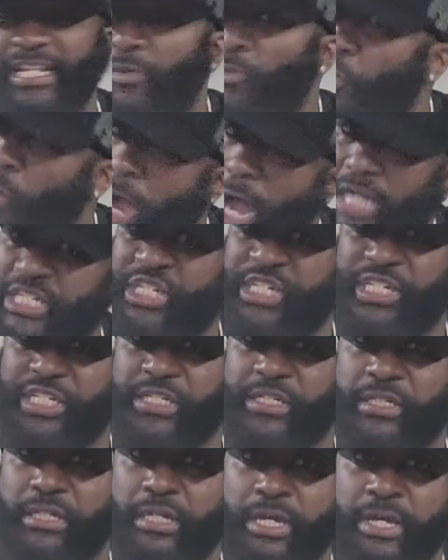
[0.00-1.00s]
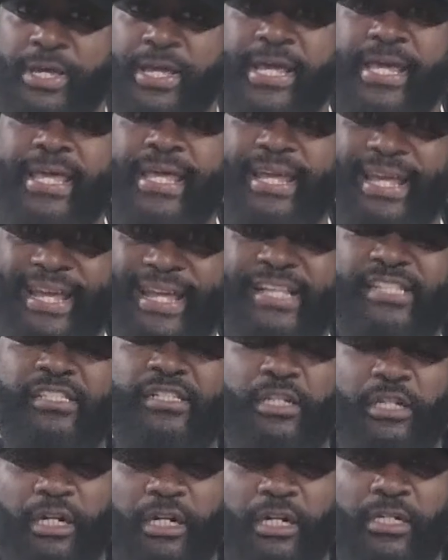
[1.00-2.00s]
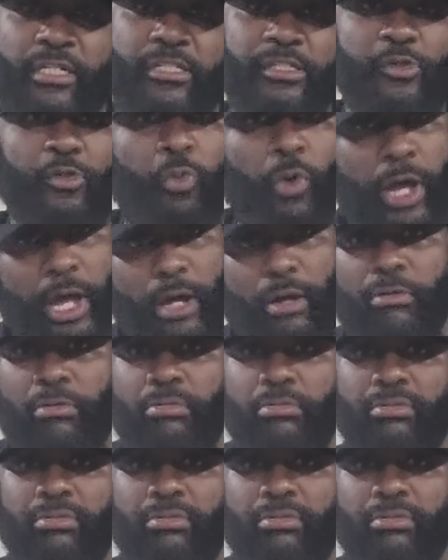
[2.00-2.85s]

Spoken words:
and watching is good as well.